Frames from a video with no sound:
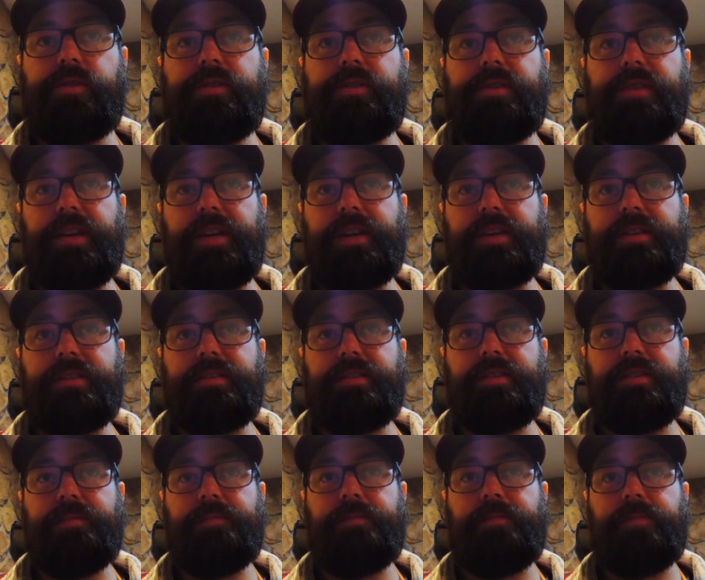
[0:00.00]

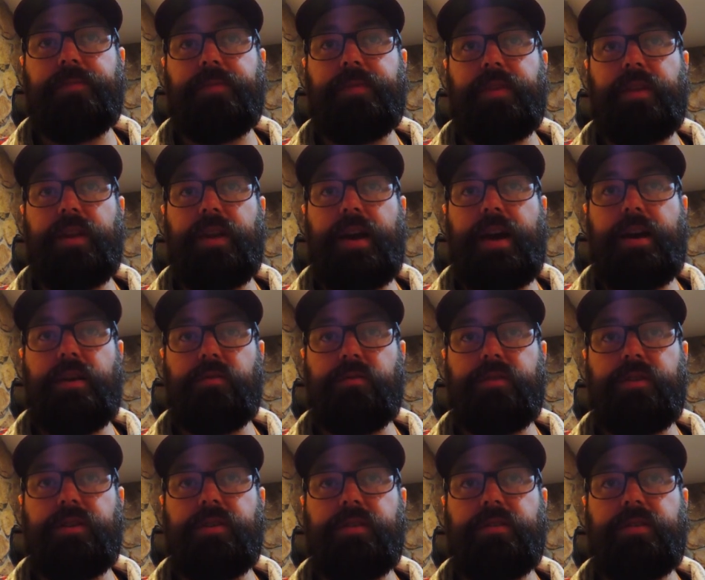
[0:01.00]
6
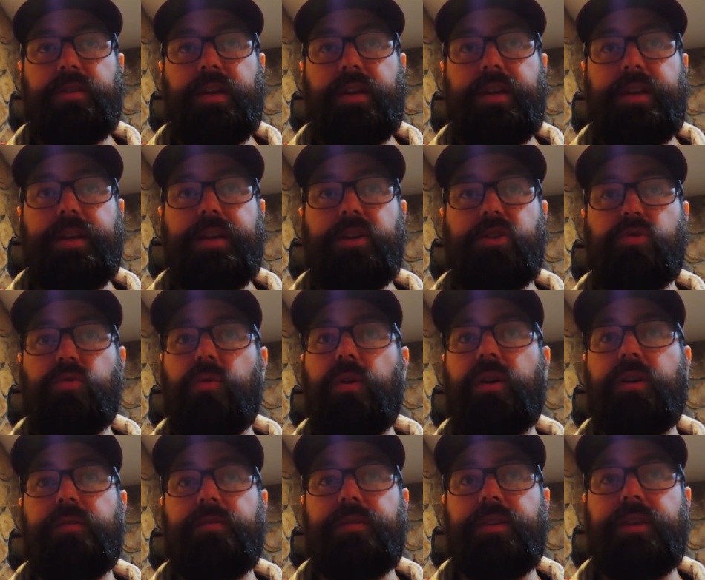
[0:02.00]
ounces in each
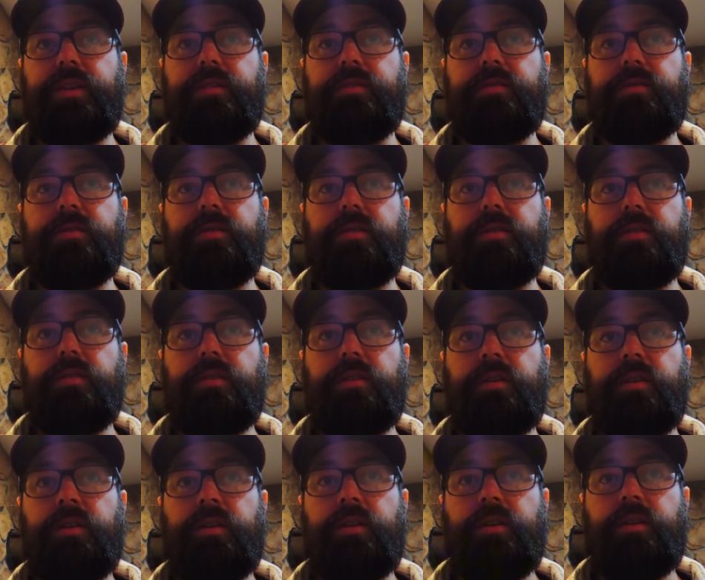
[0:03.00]
one of these
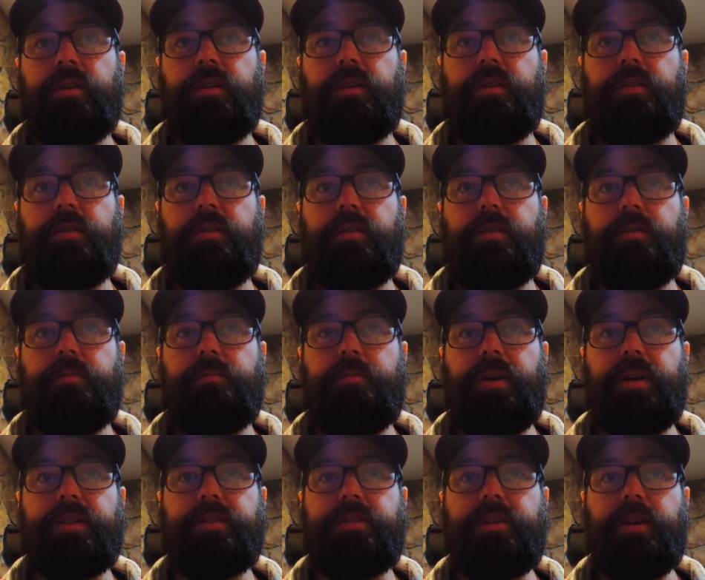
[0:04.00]

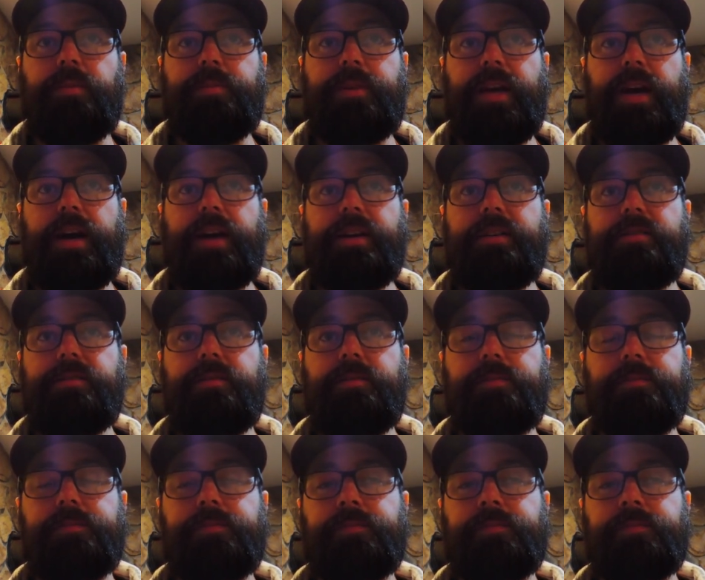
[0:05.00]
mixed up dyes.